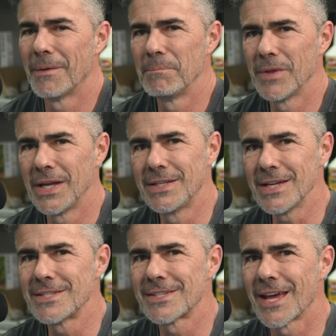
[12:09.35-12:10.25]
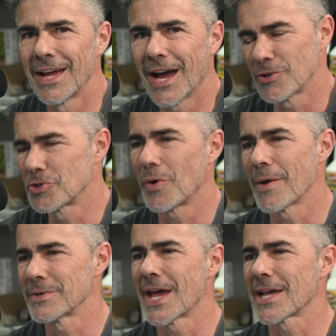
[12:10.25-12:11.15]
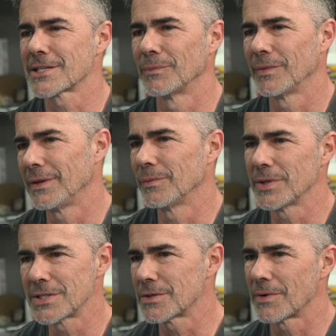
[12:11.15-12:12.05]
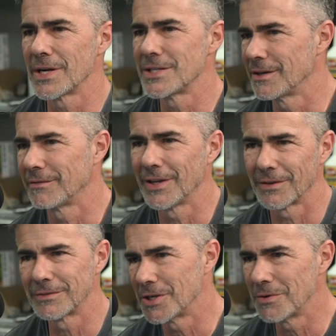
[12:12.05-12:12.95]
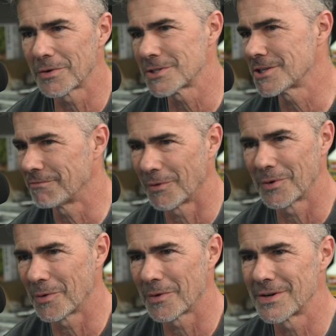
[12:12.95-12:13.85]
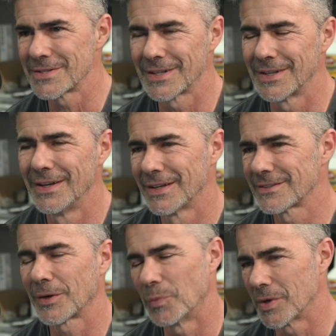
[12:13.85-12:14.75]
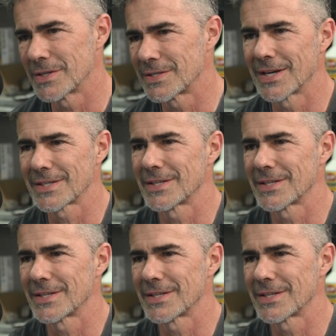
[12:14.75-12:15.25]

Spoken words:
He did say, so I was asking him, well, what's the ratio of, 2 doors to 4 doors? And it's like 1 to 6.